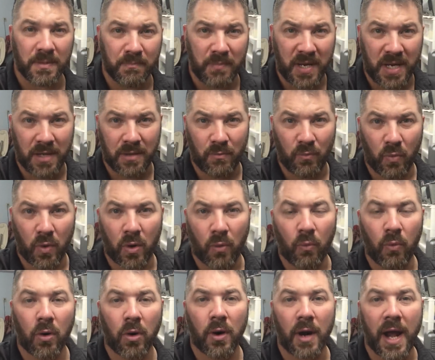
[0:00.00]
being where
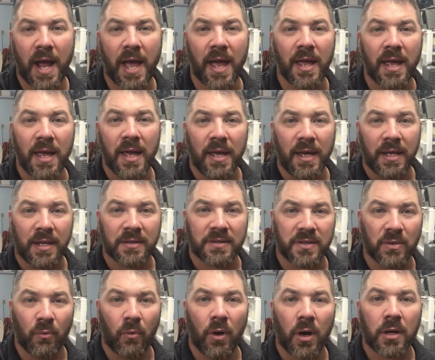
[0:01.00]
we're at, is
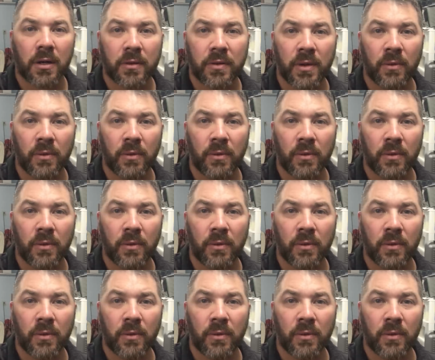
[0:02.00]
the water